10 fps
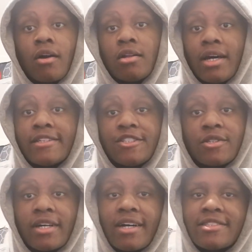can't lie
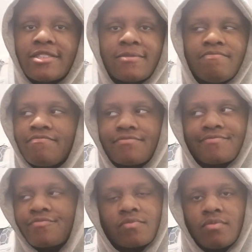to you guys.
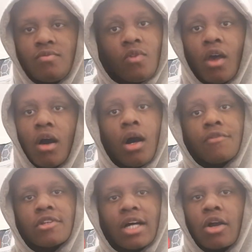
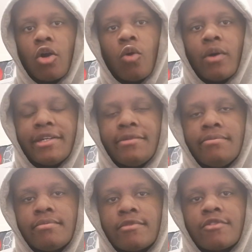After that goal went
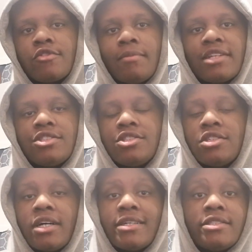in for Manchester
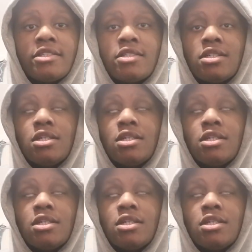United,